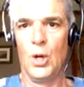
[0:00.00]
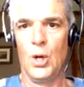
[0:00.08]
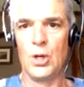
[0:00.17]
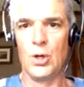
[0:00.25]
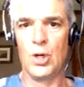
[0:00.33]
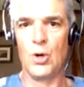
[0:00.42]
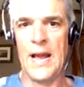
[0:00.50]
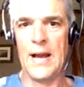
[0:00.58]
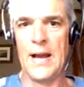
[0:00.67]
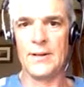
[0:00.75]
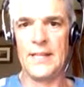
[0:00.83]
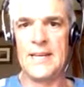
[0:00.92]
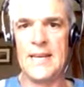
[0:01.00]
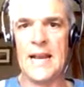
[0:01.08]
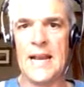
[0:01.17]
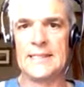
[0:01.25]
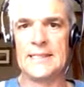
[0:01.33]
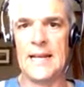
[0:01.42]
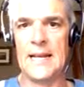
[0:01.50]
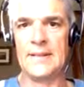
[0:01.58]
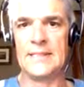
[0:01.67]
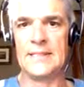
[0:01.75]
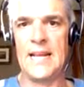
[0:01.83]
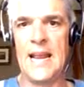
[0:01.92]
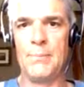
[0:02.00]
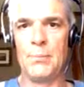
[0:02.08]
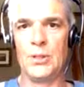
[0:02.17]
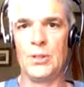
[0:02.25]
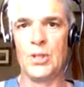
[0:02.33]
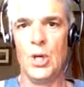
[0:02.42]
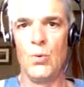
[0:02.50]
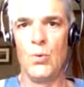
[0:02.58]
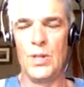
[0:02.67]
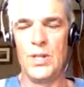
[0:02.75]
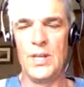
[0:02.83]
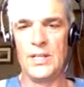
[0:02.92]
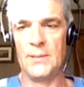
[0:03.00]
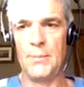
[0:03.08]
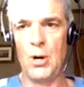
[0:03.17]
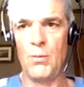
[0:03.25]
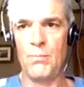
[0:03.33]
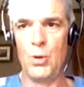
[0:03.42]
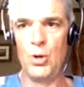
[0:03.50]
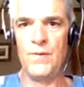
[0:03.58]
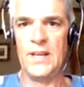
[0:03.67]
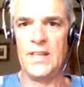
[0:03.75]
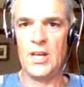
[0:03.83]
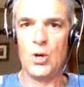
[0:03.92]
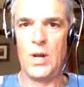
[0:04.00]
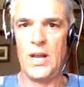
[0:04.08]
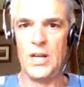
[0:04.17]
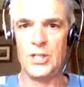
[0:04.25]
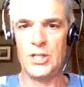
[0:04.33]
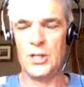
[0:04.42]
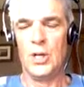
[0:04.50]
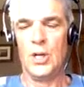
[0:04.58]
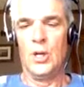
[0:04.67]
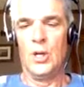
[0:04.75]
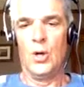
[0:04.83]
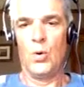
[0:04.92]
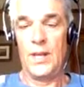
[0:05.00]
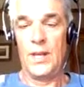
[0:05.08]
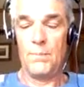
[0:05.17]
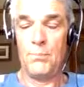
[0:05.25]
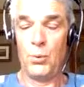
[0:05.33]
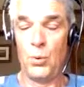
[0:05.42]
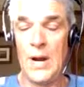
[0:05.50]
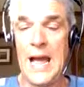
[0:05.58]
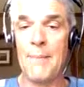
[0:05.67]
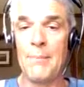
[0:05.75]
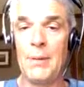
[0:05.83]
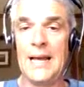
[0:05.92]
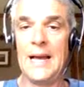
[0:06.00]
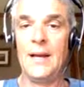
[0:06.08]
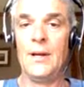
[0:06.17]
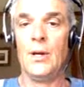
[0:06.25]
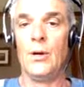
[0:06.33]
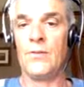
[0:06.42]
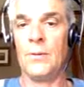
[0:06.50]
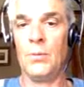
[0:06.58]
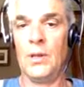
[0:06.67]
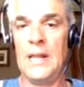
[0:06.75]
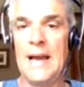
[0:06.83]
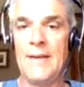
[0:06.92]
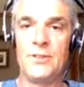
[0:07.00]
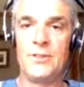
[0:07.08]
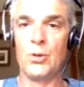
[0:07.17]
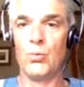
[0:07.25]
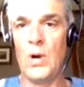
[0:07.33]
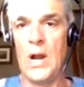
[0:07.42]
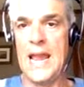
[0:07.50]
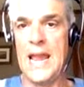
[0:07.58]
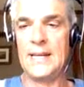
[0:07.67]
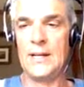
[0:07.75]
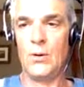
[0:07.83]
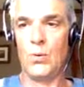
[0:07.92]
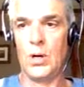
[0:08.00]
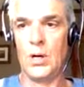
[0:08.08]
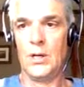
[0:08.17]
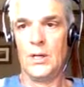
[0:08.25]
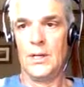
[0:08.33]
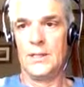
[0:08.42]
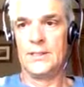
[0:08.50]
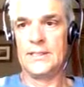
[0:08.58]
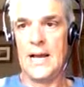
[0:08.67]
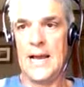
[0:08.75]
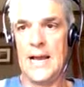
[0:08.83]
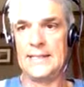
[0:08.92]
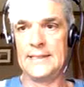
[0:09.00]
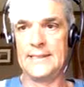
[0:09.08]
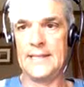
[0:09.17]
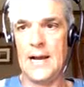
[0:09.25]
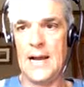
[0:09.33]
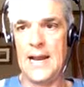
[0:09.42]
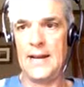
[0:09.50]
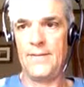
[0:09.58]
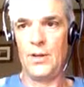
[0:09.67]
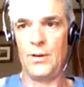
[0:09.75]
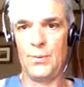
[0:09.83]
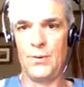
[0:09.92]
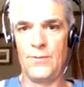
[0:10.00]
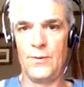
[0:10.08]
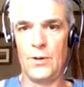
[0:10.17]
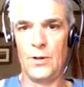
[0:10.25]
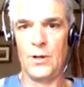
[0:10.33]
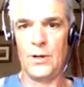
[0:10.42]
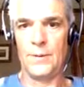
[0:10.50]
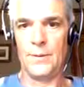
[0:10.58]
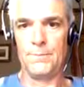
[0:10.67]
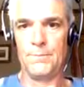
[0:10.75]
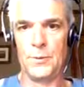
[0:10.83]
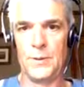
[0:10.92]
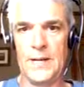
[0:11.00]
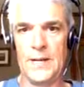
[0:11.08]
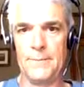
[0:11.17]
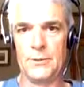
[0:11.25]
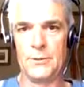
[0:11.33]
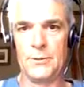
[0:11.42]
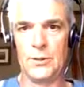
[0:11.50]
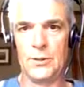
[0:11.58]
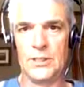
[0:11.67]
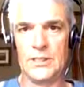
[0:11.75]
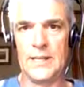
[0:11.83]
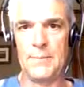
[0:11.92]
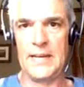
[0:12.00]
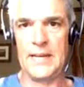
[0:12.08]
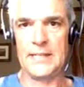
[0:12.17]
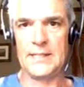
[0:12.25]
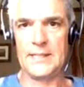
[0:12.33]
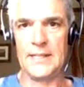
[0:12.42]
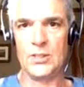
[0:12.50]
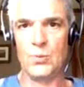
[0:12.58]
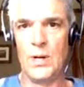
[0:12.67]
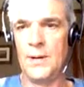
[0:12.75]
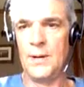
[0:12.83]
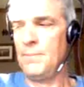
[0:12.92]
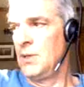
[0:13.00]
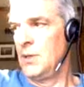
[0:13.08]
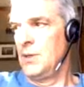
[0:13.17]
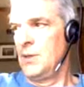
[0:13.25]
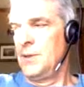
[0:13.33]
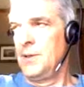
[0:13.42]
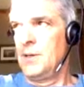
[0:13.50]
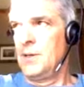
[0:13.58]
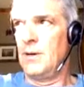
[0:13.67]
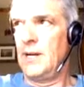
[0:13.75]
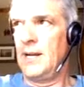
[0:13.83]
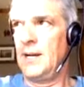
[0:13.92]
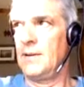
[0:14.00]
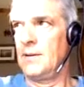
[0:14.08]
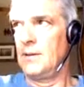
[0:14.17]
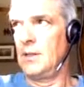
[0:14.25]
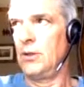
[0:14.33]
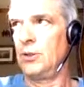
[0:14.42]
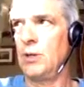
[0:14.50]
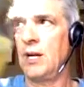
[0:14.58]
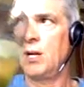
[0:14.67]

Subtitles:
go down to the next set of examples, where this is about moving the equation or the parabola from left to right or side to side if you prefer. Okay, so just let me get to this one. All right, a little drink of